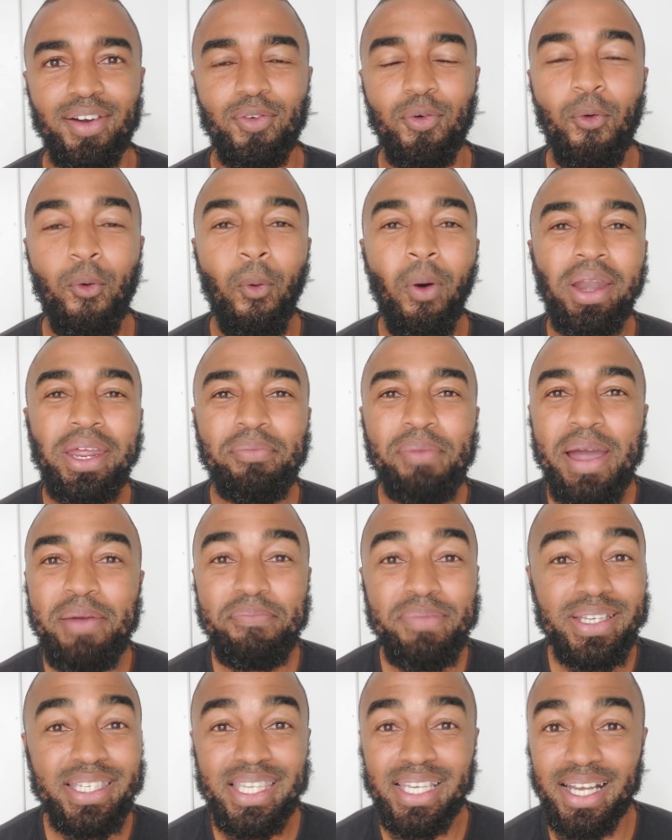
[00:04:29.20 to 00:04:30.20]
What am I
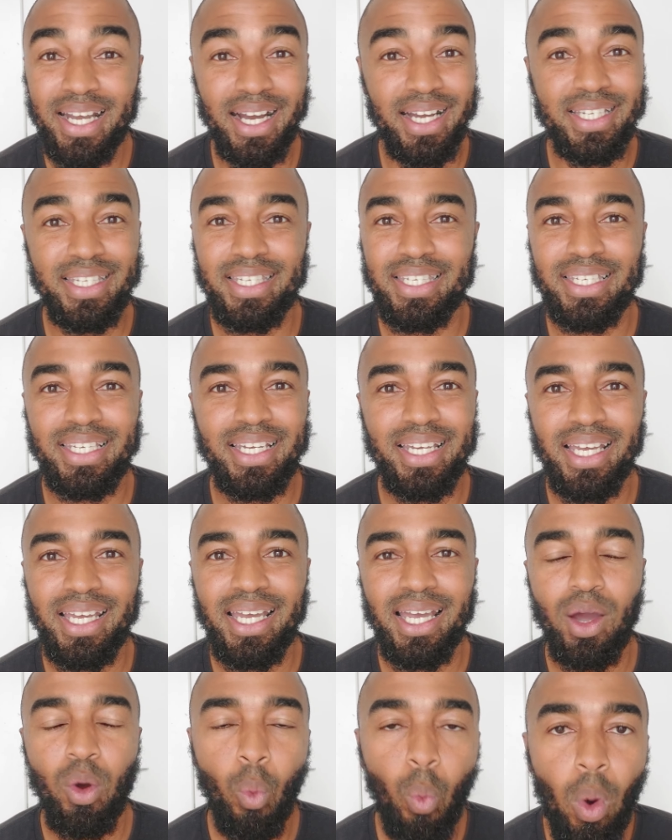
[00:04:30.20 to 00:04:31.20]
missing, guys?
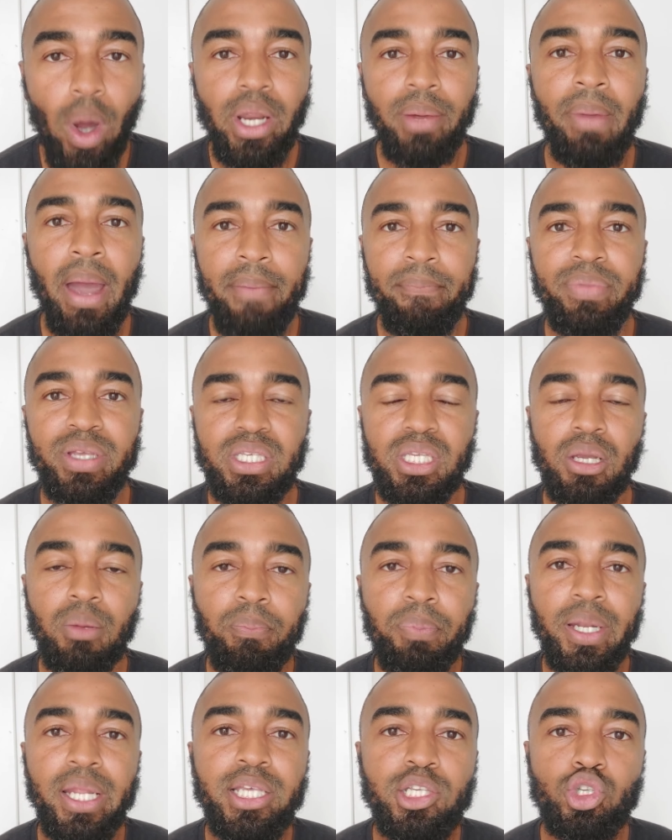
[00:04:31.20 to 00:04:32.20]
What am I missing?
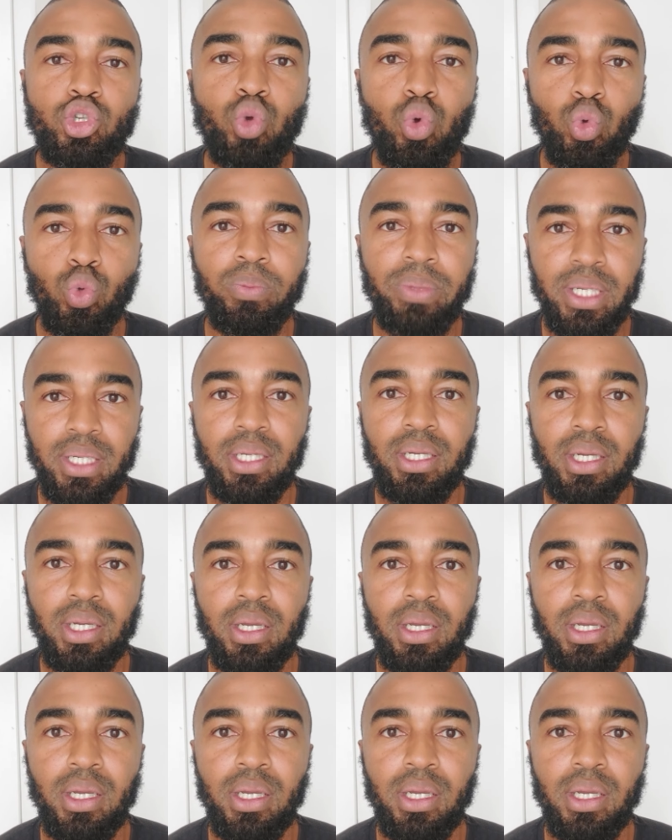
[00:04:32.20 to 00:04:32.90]
Please school me.